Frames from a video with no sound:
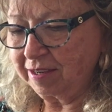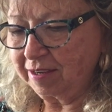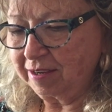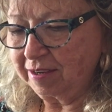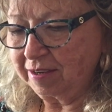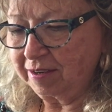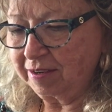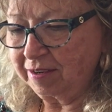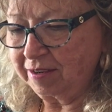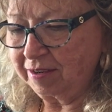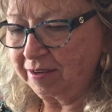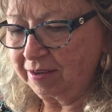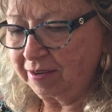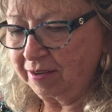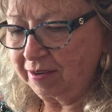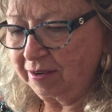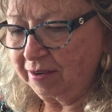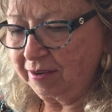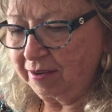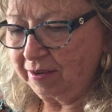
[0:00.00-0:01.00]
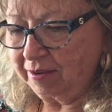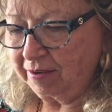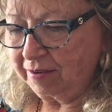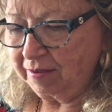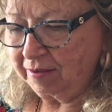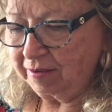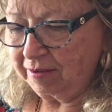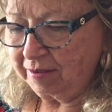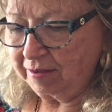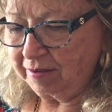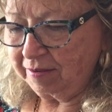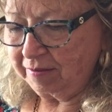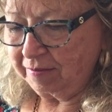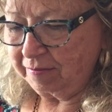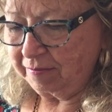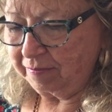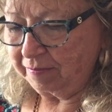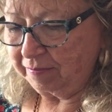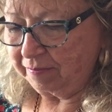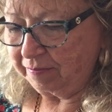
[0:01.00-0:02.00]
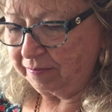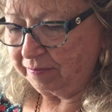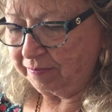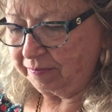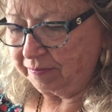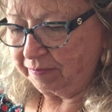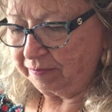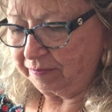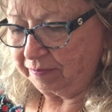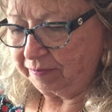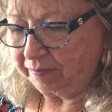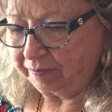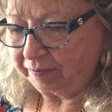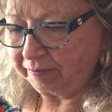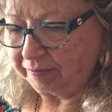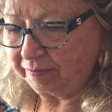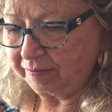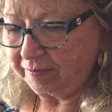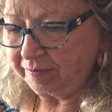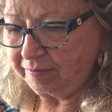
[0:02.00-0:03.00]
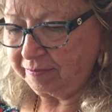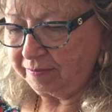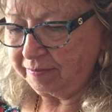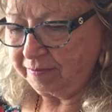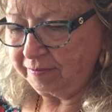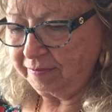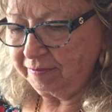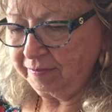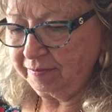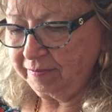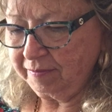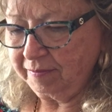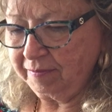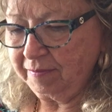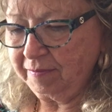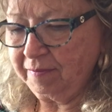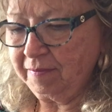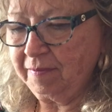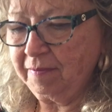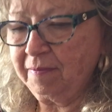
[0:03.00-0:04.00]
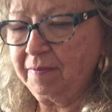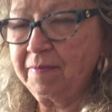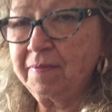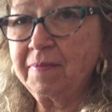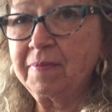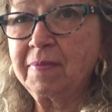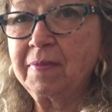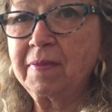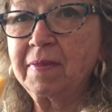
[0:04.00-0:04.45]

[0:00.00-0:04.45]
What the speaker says: No one is speaking in this clip.